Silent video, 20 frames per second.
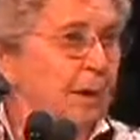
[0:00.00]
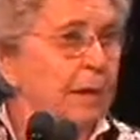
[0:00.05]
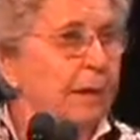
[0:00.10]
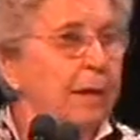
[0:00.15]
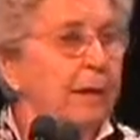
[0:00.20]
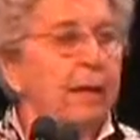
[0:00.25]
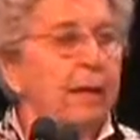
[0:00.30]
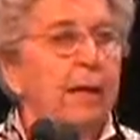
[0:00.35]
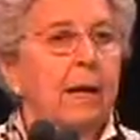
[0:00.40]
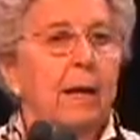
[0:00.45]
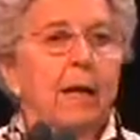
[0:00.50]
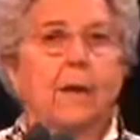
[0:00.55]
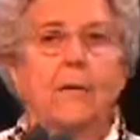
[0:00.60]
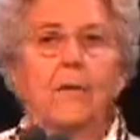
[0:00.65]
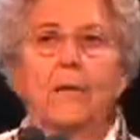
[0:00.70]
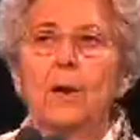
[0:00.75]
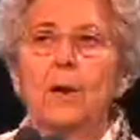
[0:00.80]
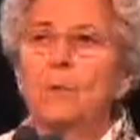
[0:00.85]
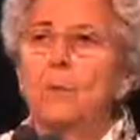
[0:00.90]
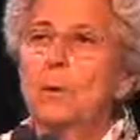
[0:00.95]
There were
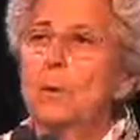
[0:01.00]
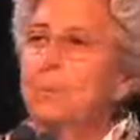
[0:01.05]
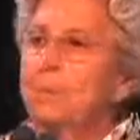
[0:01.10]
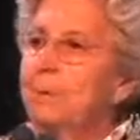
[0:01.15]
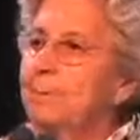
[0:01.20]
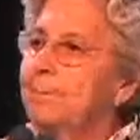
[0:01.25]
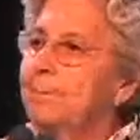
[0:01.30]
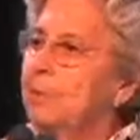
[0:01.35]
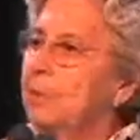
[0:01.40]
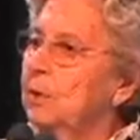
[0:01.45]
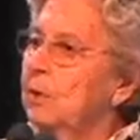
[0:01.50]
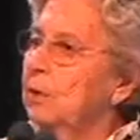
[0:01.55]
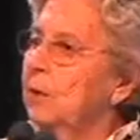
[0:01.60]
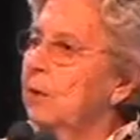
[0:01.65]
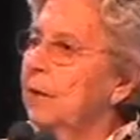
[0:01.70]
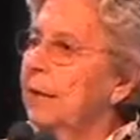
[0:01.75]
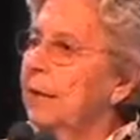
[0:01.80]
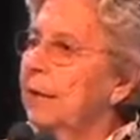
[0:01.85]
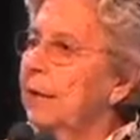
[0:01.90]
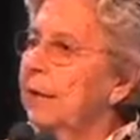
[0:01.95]
people who were getting
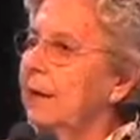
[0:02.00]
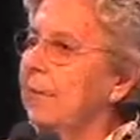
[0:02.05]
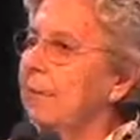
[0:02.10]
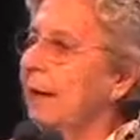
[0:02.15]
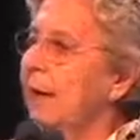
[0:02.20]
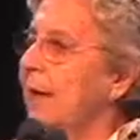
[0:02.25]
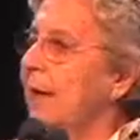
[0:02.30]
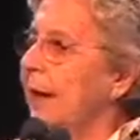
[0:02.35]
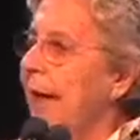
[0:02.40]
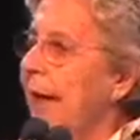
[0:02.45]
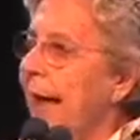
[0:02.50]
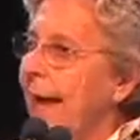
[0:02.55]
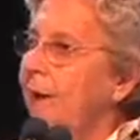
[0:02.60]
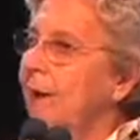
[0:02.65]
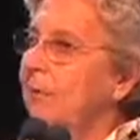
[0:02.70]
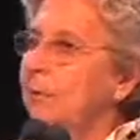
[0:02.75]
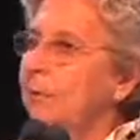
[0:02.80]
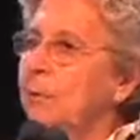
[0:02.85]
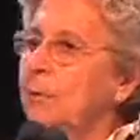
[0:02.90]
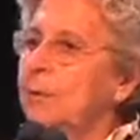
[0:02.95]
very angry with the
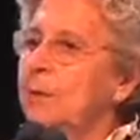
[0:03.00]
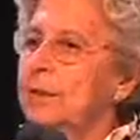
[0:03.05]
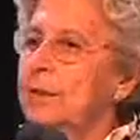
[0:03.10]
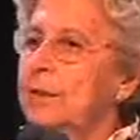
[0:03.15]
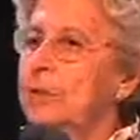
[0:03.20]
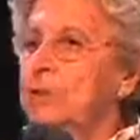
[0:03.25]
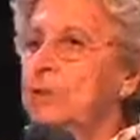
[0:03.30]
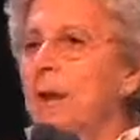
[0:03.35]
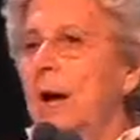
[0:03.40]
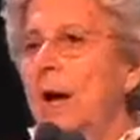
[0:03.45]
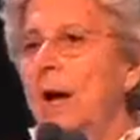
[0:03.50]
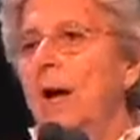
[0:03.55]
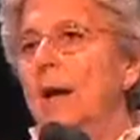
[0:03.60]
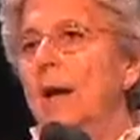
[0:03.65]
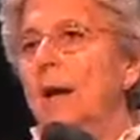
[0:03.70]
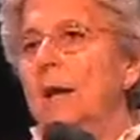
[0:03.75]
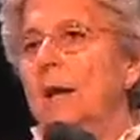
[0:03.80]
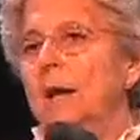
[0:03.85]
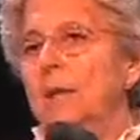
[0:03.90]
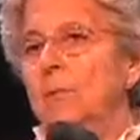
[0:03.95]
Shah and with
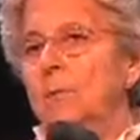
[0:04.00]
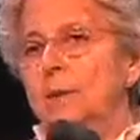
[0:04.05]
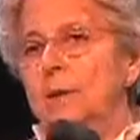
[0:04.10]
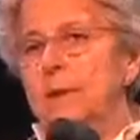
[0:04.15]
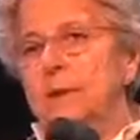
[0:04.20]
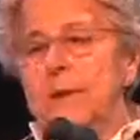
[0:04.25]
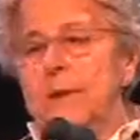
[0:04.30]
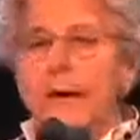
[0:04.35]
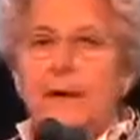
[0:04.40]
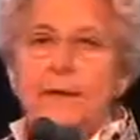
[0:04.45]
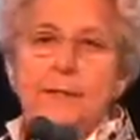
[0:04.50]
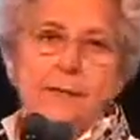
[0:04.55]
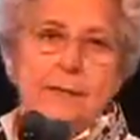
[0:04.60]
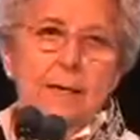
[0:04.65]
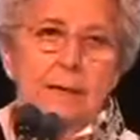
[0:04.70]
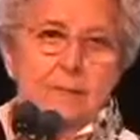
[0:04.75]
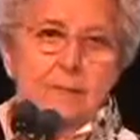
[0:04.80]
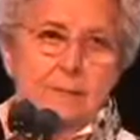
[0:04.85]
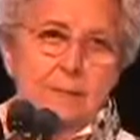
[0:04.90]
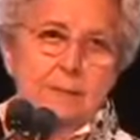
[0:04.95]
the excesses
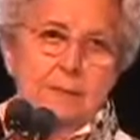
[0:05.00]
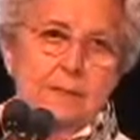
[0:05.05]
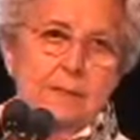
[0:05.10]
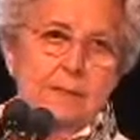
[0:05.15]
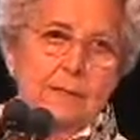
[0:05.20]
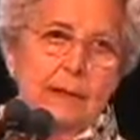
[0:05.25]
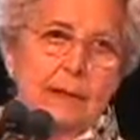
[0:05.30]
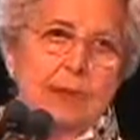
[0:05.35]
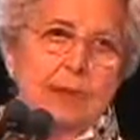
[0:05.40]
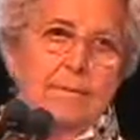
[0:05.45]
of